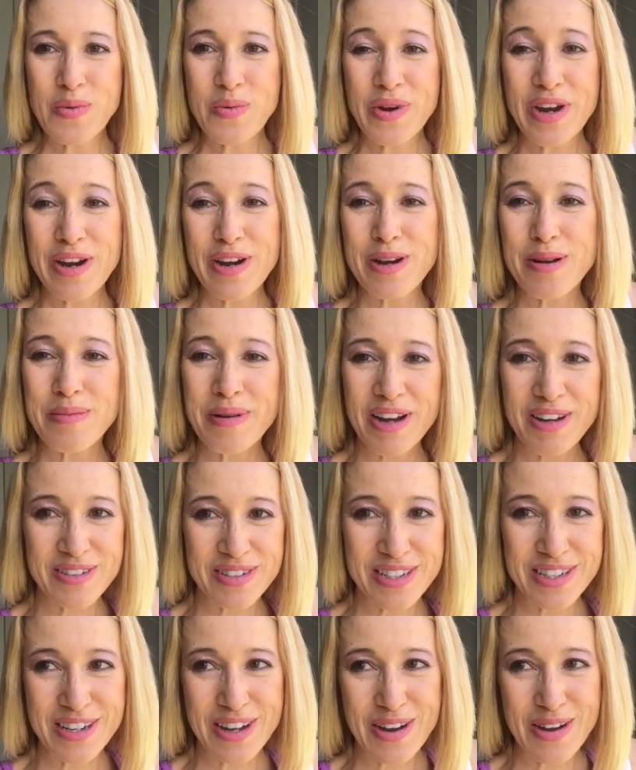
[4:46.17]
we are
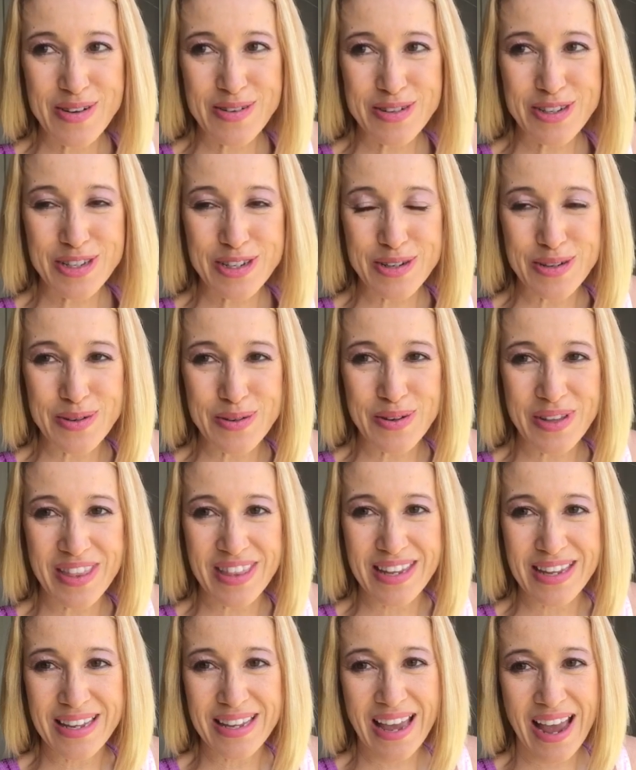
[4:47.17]
about to go to
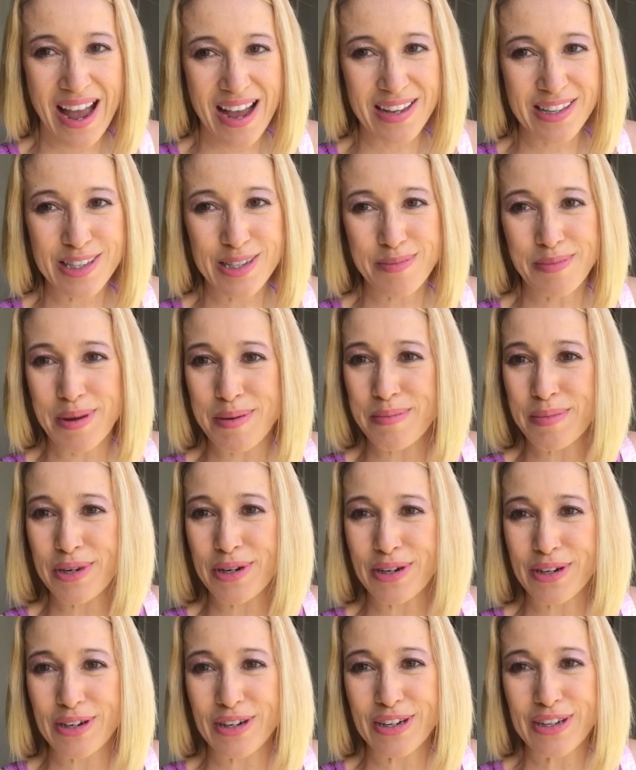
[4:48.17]
the cast
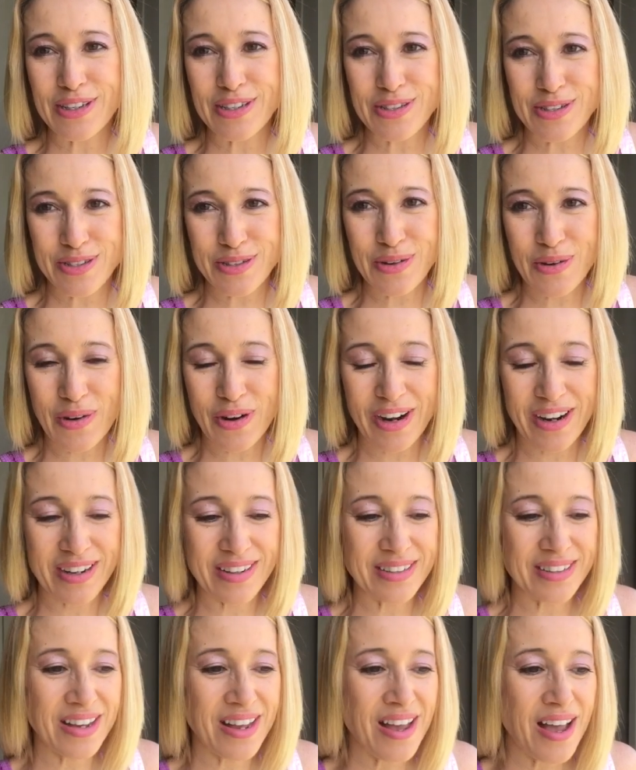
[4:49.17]
member store.